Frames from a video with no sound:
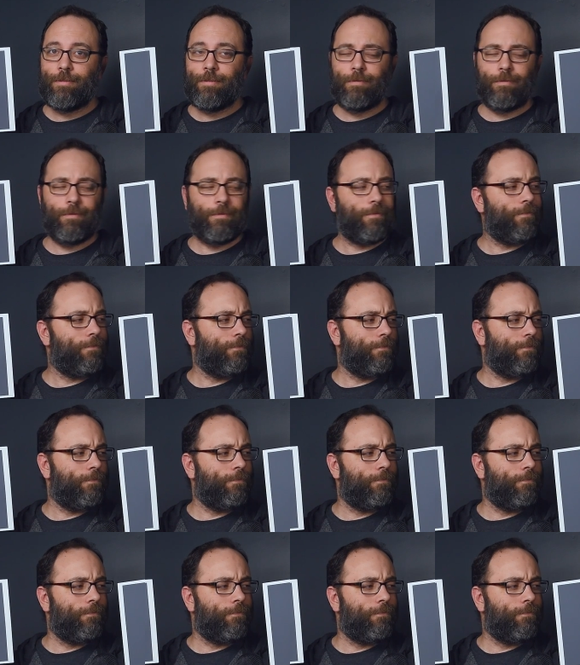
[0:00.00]

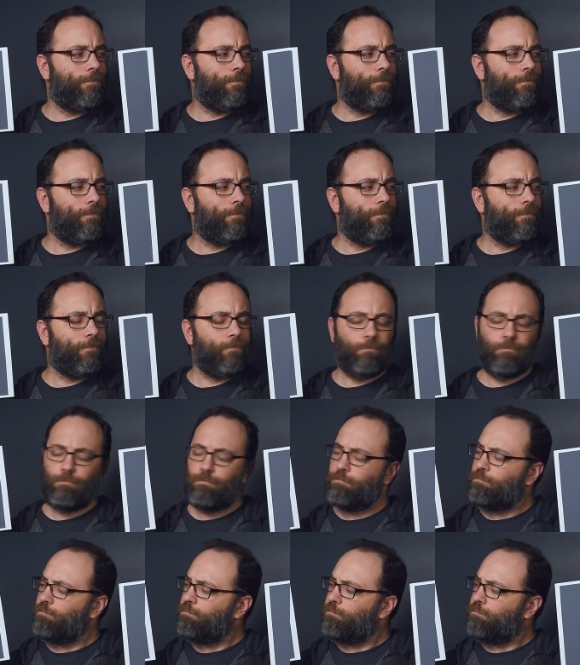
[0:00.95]

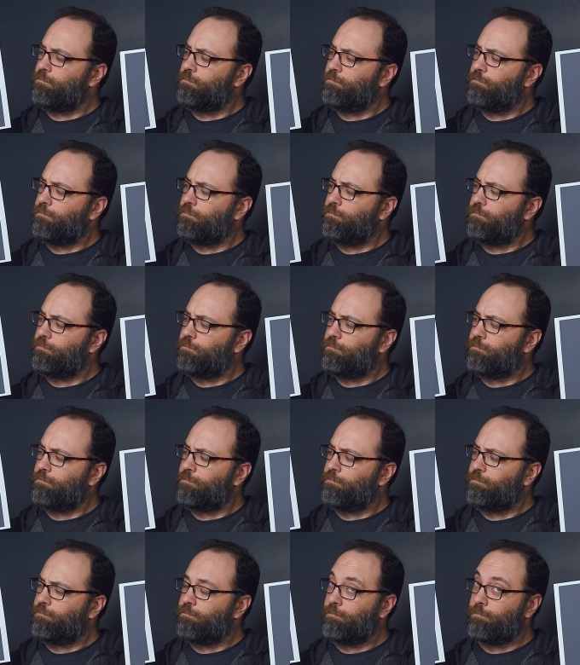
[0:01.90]

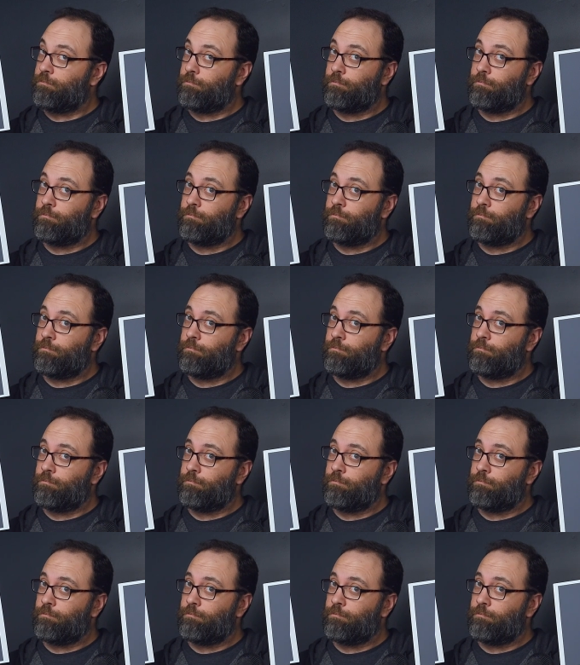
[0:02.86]
[no speech]